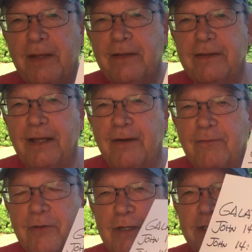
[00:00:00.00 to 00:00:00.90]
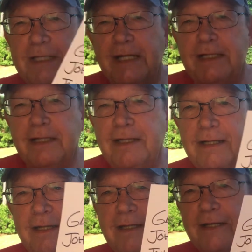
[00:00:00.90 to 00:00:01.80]
that were intended
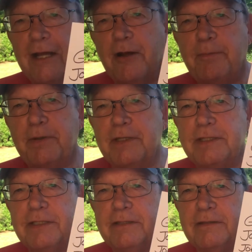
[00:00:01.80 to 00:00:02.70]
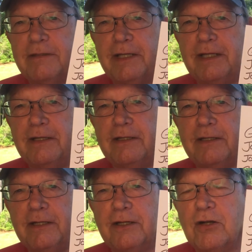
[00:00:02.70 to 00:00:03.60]
to help us in
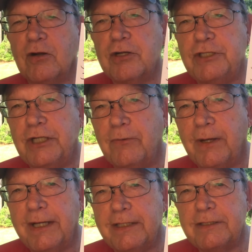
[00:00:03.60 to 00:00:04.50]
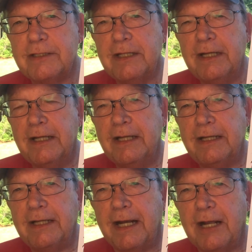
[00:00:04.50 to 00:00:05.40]
encouraging ways,
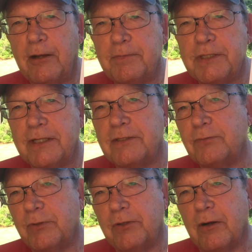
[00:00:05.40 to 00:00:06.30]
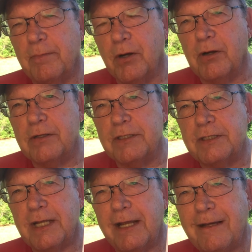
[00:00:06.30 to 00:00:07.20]
that helps us with our
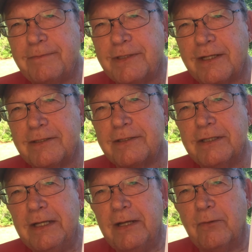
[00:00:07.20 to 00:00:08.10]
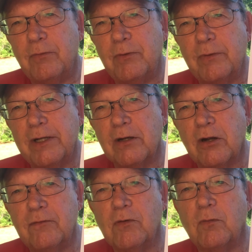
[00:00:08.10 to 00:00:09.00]
burdens, that helps us when we are
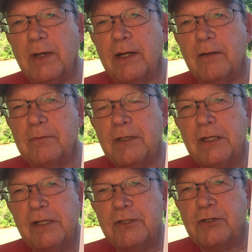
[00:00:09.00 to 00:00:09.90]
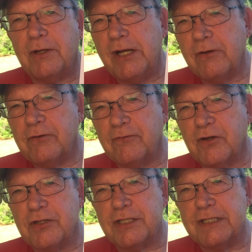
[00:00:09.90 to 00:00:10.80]
overwhelmed. So here are the
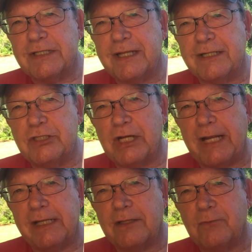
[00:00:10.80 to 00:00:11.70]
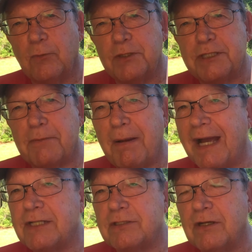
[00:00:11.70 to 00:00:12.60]
verses that Jake wants to
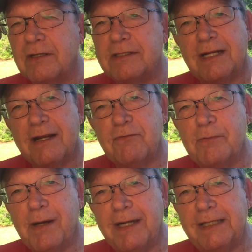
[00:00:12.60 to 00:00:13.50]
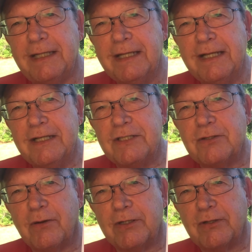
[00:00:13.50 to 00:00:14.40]
pass on to everybody.
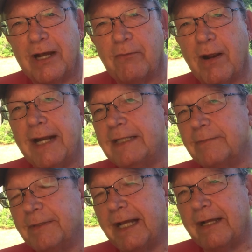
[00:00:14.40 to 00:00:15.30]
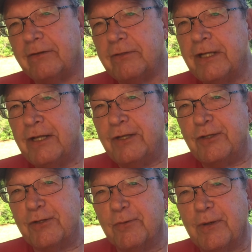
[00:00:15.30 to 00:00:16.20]
So I tried writing them down.
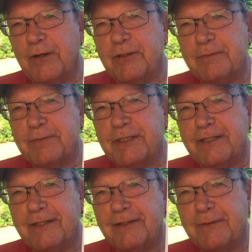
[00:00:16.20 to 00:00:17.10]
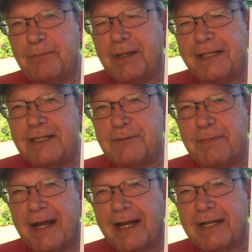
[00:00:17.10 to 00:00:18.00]
You're welcome to play this
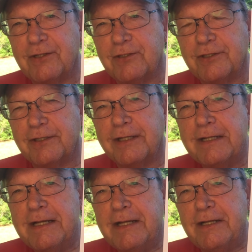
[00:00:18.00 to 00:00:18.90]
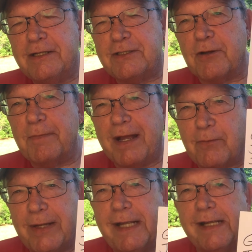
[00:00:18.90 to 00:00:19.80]
back and look. So may
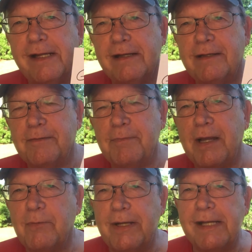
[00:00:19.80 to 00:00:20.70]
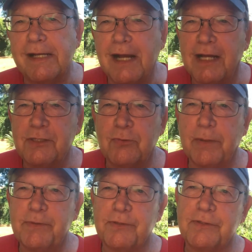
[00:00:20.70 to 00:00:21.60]
we in God's
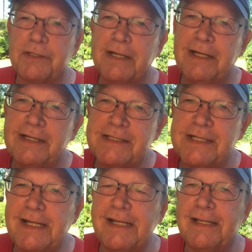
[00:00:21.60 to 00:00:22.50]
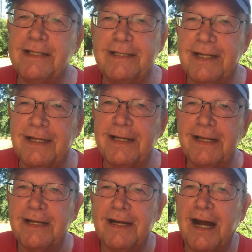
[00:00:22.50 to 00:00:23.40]
scriptures see that
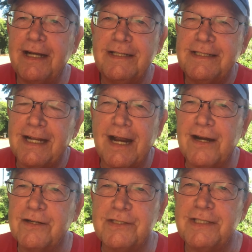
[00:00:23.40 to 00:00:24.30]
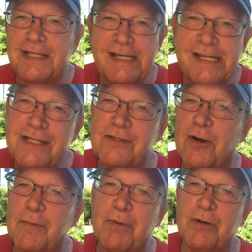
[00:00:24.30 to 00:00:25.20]
God desires to ease
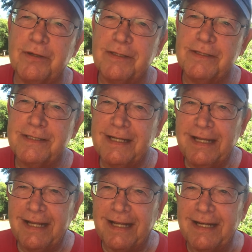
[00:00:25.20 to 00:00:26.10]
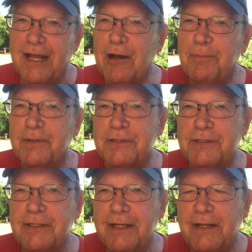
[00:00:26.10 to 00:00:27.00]
our burdens and to help
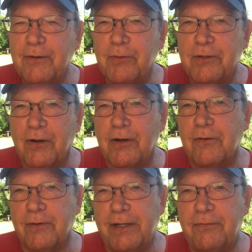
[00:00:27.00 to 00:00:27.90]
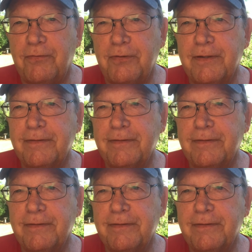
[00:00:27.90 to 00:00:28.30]
us with our grief.